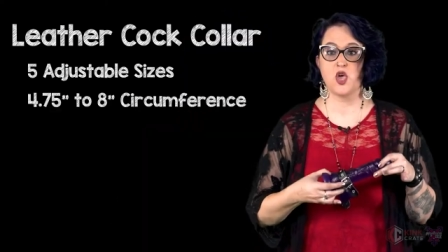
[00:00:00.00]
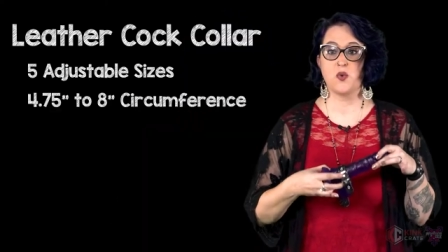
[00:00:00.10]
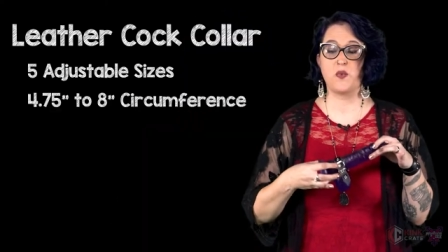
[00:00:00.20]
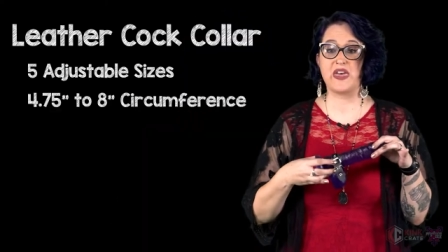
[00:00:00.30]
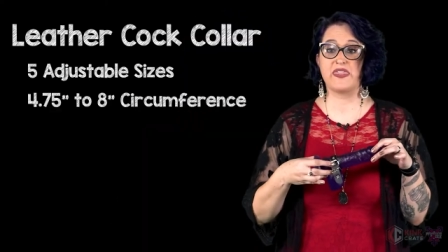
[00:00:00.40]

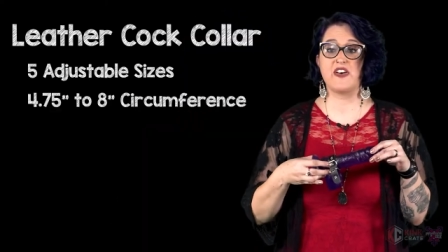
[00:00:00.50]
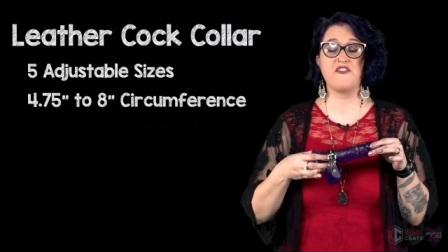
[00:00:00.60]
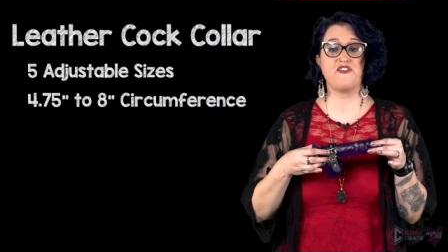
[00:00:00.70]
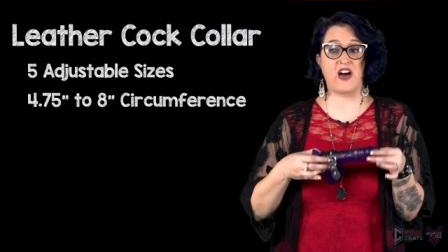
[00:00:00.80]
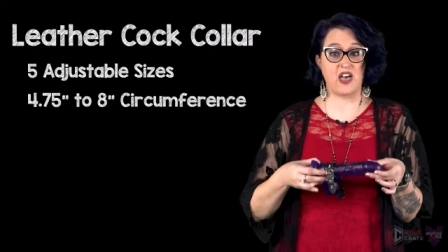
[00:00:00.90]
With
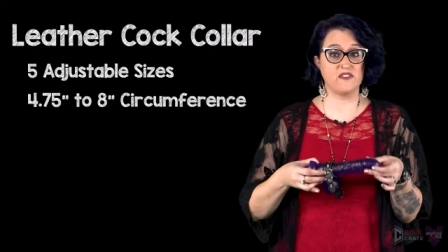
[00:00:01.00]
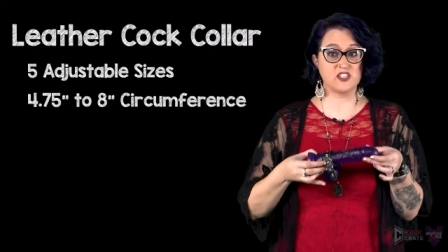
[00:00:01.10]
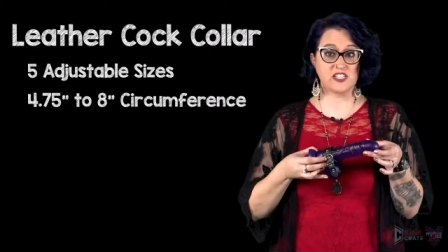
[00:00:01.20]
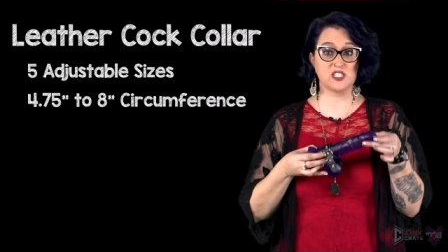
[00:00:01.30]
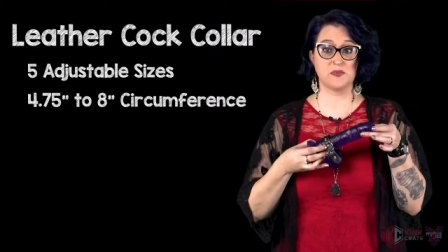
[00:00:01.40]
five
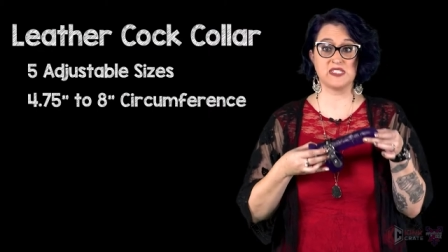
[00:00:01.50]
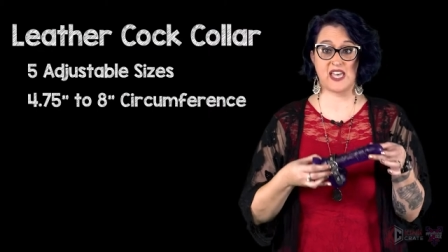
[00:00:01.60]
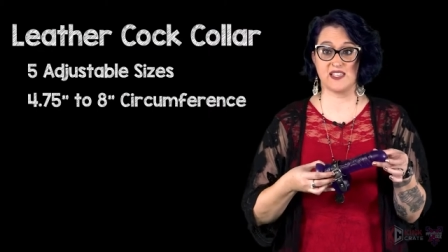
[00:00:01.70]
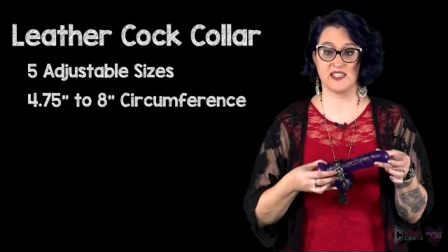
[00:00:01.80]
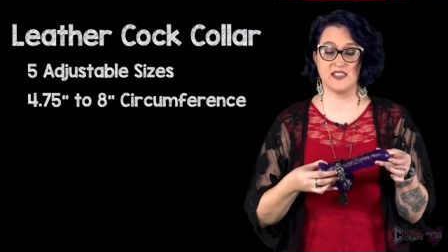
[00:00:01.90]
adjustable
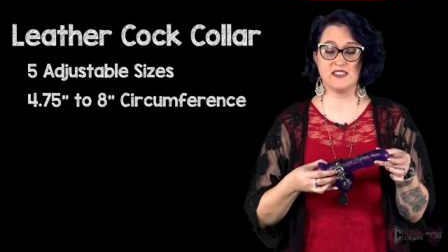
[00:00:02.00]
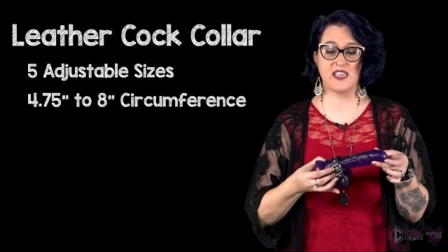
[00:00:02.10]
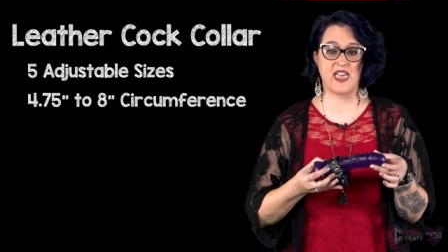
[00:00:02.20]
sizes